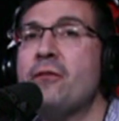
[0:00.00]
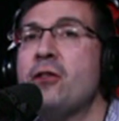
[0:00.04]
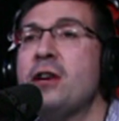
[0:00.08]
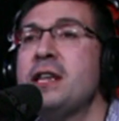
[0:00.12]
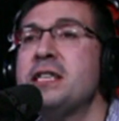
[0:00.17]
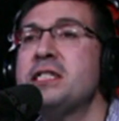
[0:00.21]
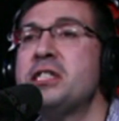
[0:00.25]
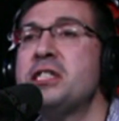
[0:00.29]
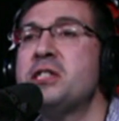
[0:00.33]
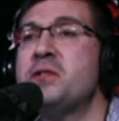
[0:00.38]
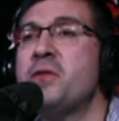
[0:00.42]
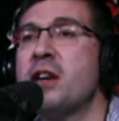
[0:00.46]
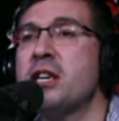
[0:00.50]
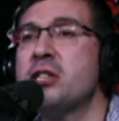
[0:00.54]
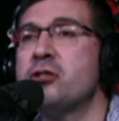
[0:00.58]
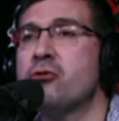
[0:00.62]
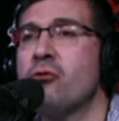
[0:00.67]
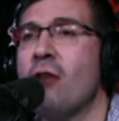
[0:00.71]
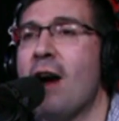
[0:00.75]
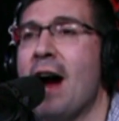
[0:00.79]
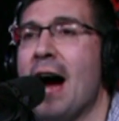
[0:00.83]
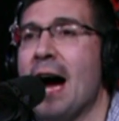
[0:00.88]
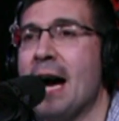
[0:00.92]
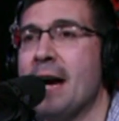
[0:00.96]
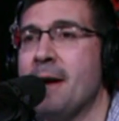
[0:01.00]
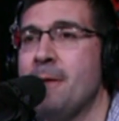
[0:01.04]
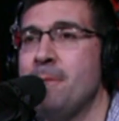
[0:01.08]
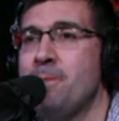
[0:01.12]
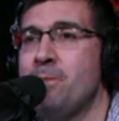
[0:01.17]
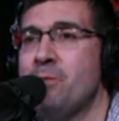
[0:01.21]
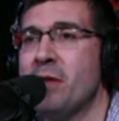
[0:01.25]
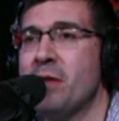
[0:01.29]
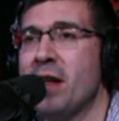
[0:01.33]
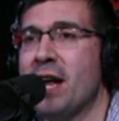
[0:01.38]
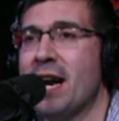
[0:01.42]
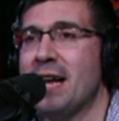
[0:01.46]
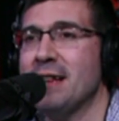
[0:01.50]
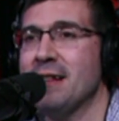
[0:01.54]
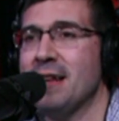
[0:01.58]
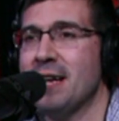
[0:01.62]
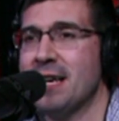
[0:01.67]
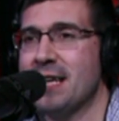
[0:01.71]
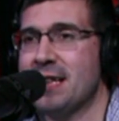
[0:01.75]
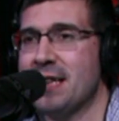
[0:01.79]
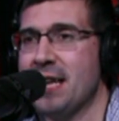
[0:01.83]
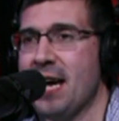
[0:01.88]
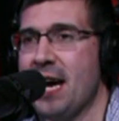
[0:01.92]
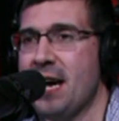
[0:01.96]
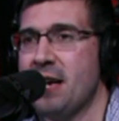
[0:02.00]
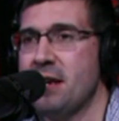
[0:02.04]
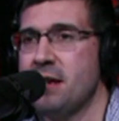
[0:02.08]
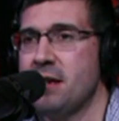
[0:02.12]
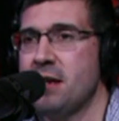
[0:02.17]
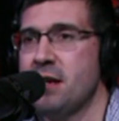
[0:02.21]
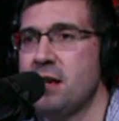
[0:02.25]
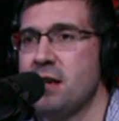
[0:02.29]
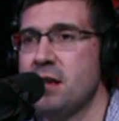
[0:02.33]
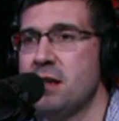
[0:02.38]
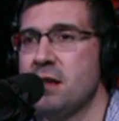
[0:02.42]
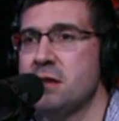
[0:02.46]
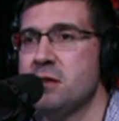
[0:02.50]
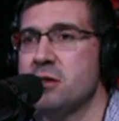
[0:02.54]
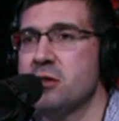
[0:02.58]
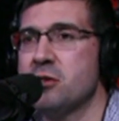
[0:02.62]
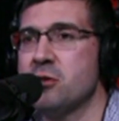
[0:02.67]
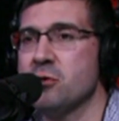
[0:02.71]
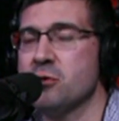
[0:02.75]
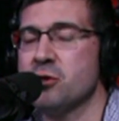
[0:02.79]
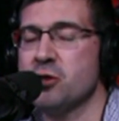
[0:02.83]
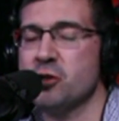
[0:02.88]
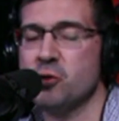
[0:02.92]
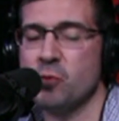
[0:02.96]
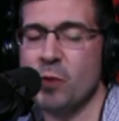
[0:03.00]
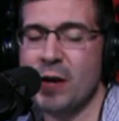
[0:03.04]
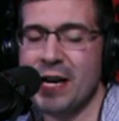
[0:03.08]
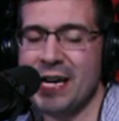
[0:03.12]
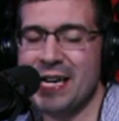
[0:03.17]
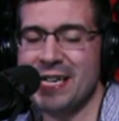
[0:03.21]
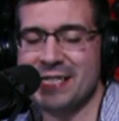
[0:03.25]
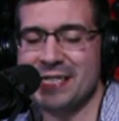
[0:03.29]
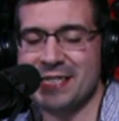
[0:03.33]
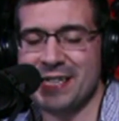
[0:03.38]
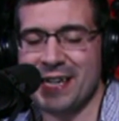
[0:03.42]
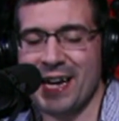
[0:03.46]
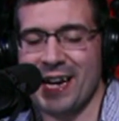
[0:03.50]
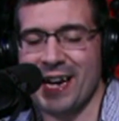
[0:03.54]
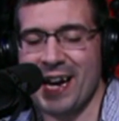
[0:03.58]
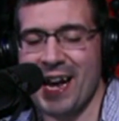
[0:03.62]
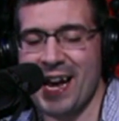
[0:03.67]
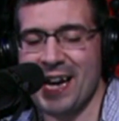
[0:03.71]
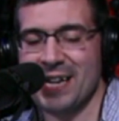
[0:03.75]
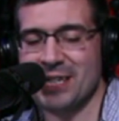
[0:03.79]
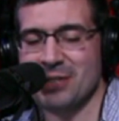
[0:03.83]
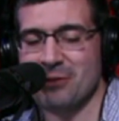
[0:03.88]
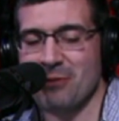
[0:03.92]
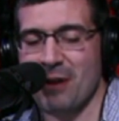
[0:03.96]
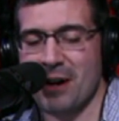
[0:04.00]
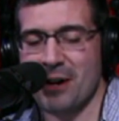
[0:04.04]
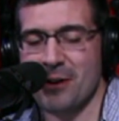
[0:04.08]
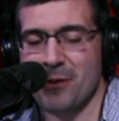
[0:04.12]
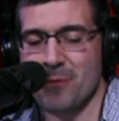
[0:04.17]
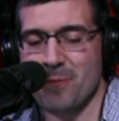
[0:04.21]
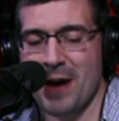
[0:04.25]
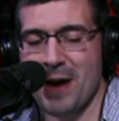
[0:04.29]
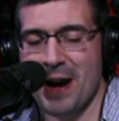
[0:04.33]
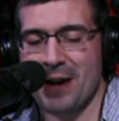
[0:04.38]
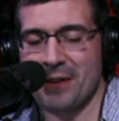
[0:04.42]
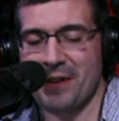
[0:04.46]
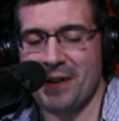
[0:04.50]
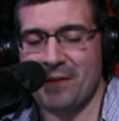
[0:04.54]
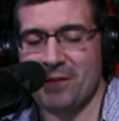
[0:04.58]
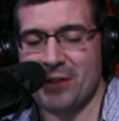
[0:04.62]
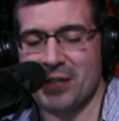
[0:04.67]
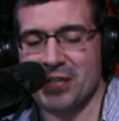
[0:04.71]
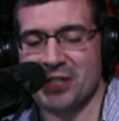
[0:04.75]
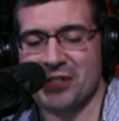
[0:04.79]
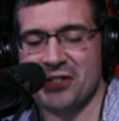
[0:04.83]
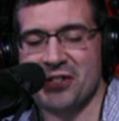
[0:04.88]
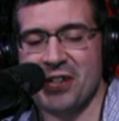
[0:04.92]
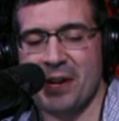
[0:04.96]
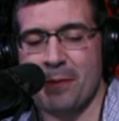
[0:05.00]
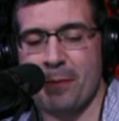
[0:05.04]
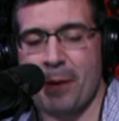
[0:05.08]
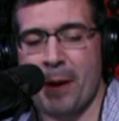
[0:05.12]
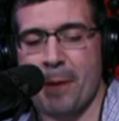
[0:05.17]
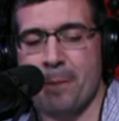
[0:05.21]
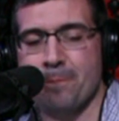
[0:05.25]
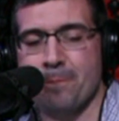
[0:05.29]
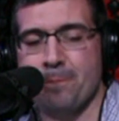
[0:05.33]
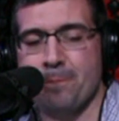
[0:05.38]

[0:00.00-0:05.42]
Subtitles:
it is, it's very dry. And I like that. There's no sweetness that kind of hangs around in your mouth after you sip it.